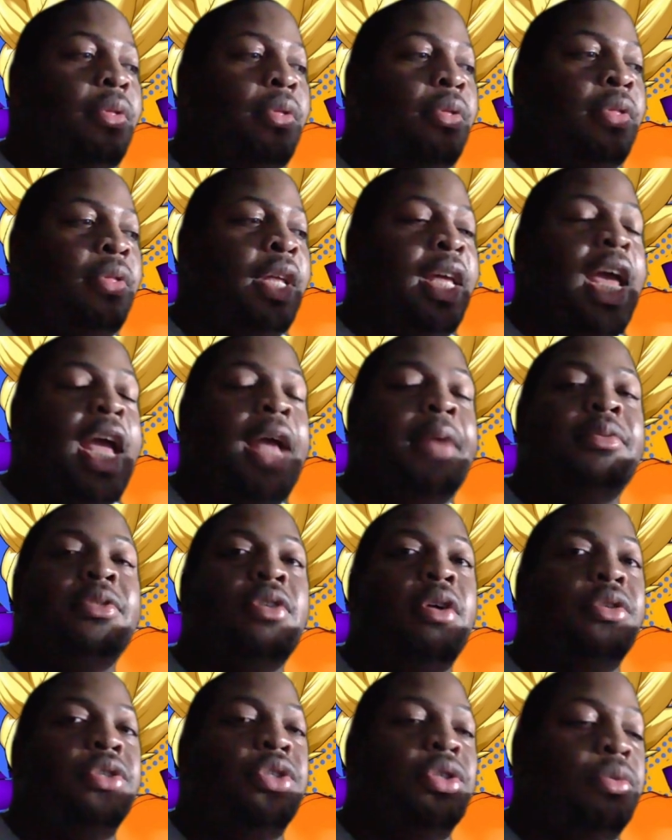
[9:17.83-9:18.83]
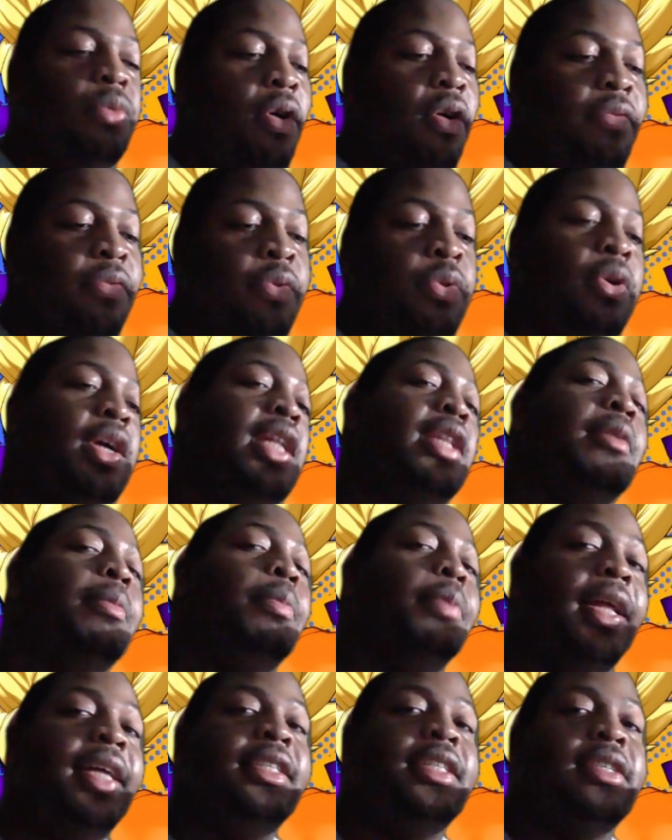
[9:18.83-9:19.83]
the game starts you off, in the
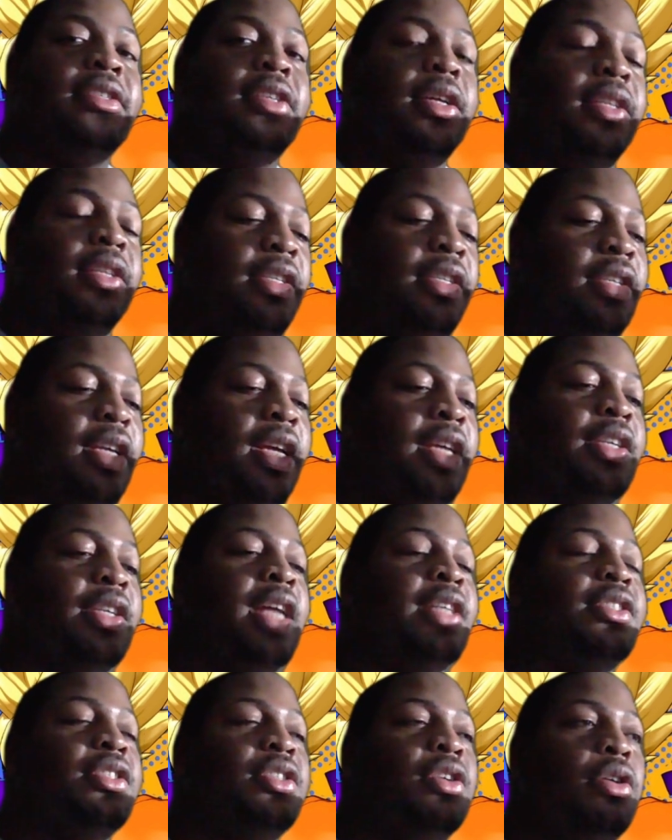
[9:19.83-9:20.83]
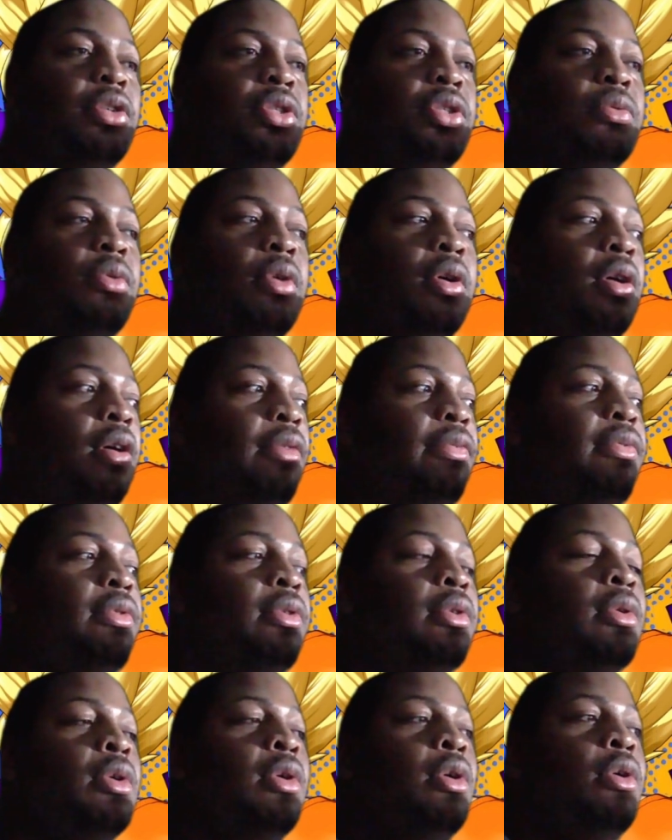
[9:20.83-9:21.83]
playtest at least, it, it starts you off
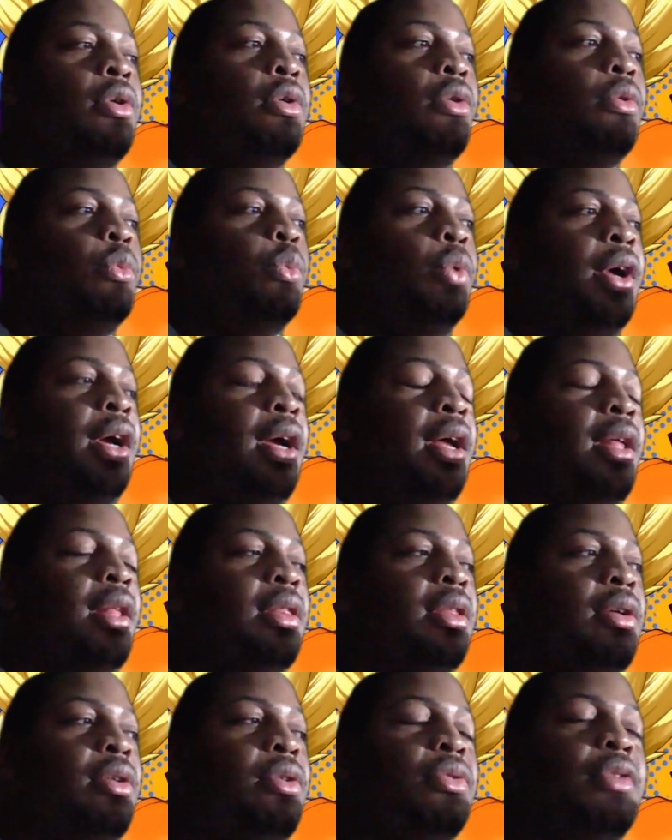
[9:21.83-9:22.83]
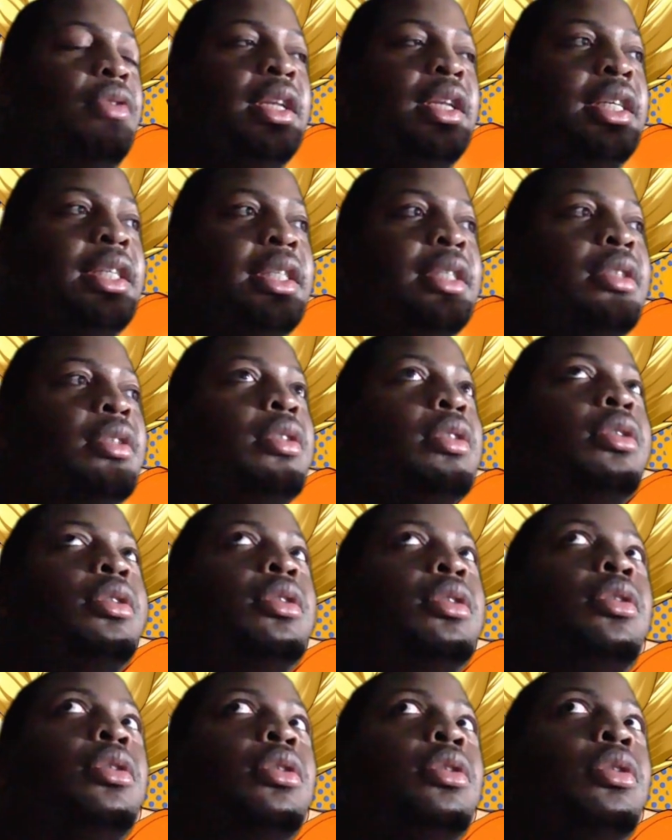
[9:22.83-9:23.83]
with Krillin,
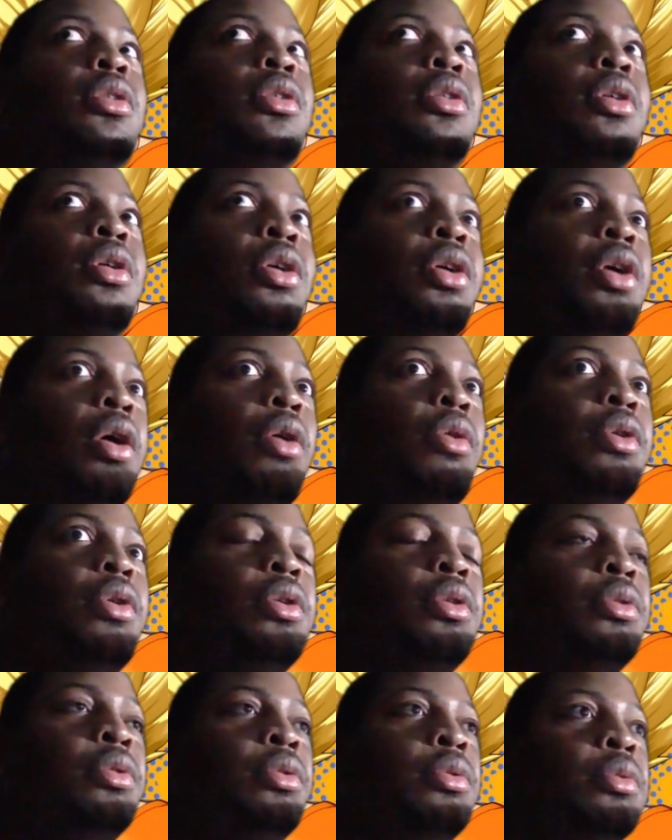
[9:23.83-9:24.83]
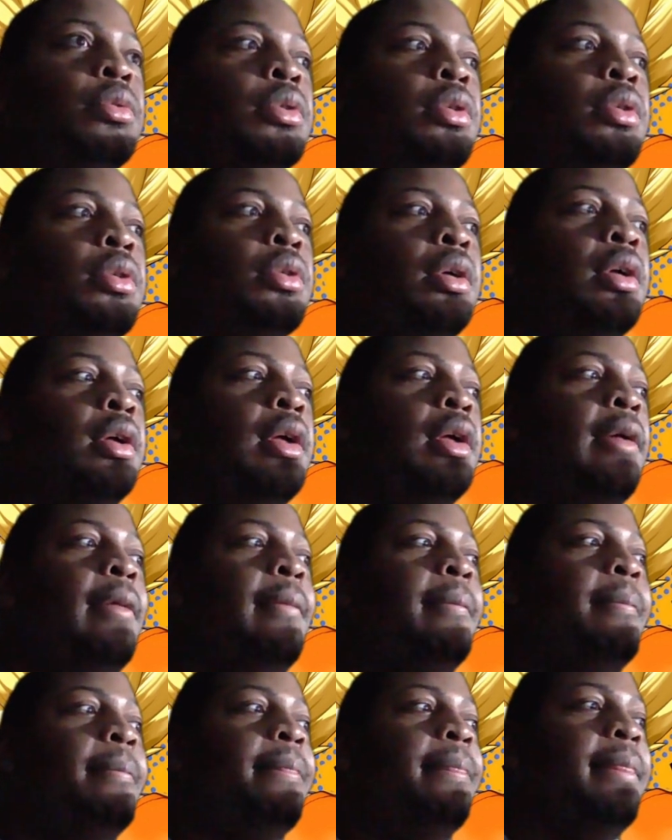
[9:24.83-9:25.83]
Goku,
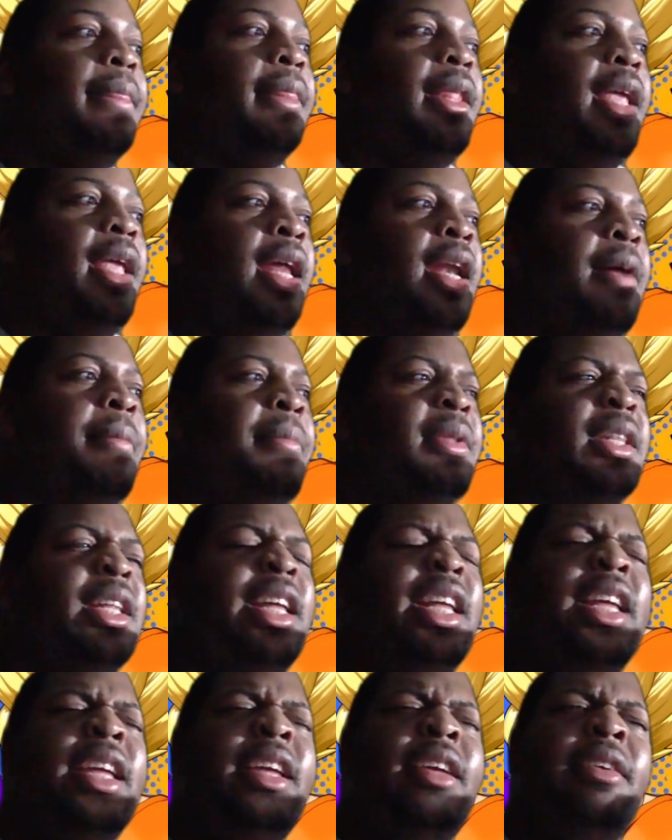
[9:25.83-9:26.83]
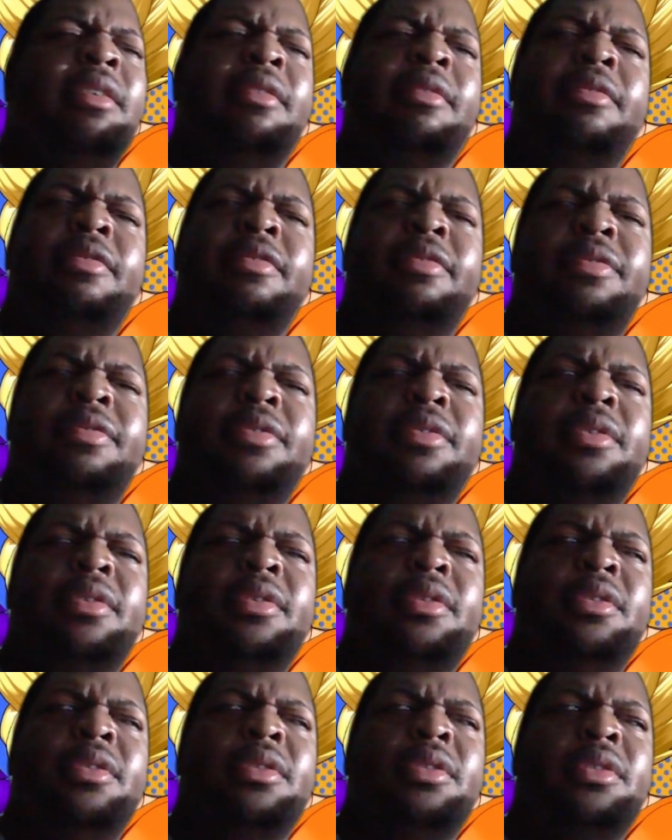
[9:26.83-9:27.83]
and I believe
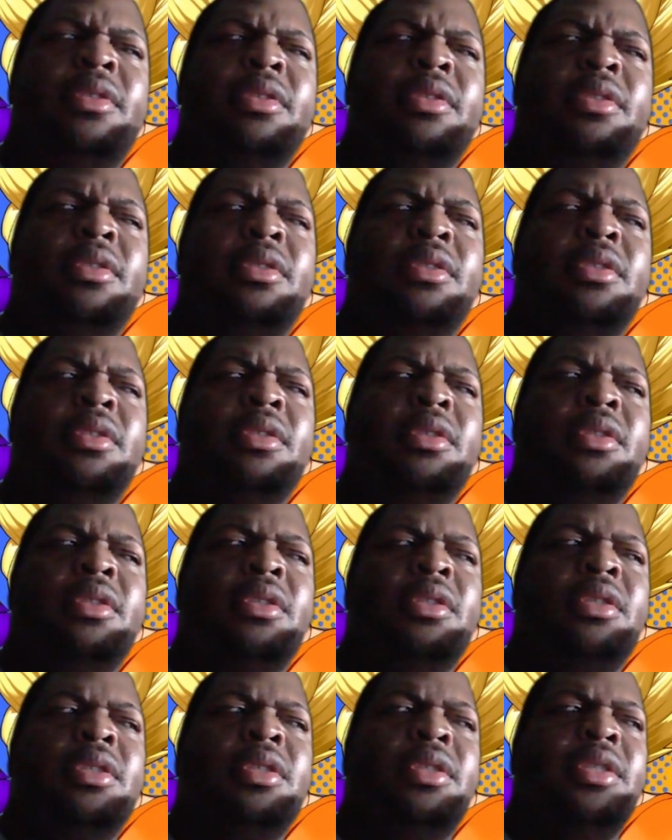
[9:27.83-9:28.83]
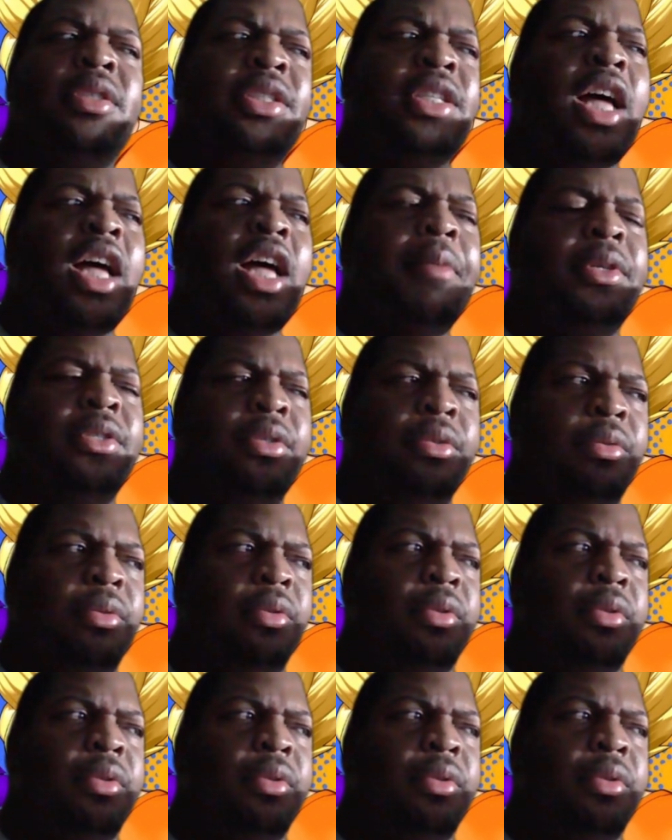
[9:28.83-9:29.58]
Zamasu.